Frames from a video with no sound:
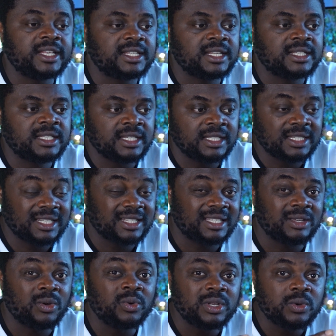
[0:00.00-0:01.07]
SSD. This is
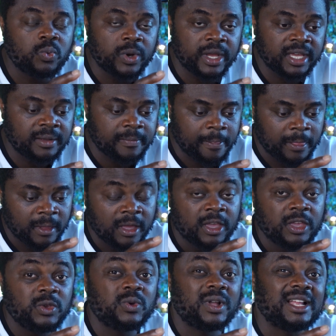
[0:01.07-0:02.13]
the only way
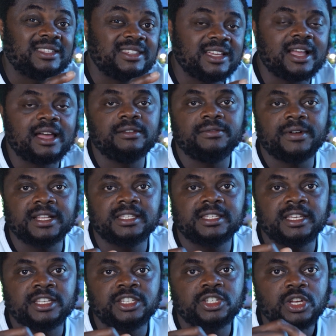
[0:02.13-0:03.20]
you can take
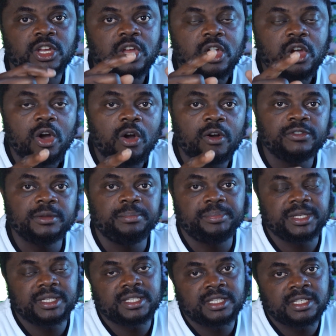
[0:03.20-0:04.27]
advantage of the
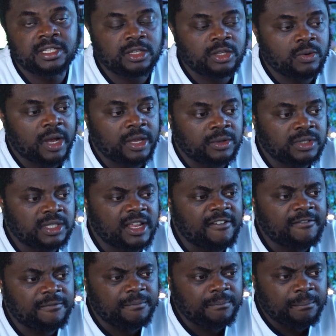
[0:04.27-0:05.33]
PC you are using.
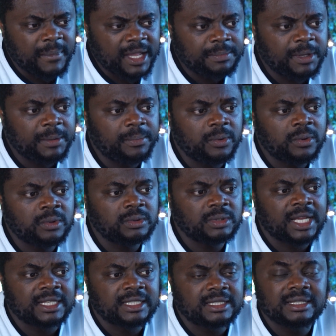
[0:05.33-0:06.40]
I've met people
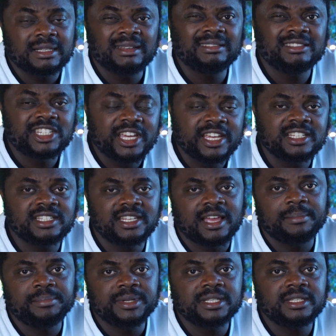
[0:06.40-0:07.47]
that changed
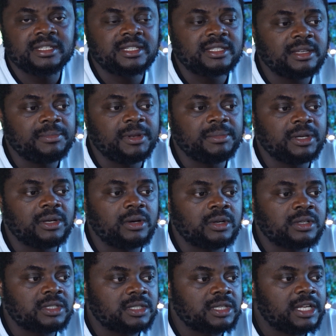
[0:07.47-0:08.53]
their PC simply
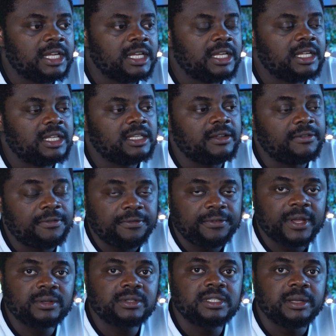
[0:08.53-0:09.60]
because they
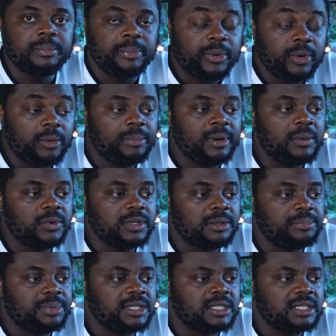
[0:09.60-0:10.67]
felt the problem with the
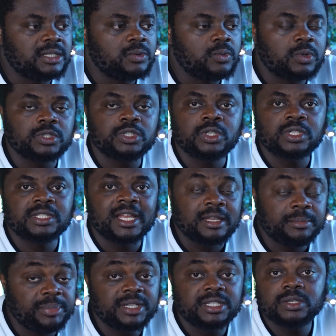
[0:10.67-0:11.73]
PC was just that
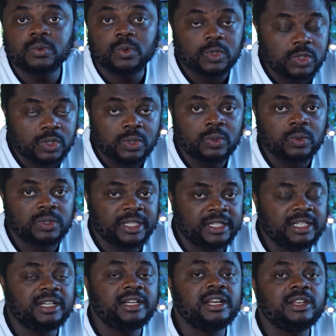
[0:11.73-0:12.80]
the PC was slow. They
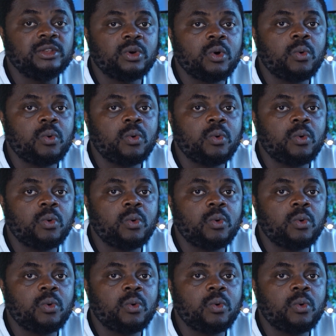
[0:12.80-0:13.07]
didn't really know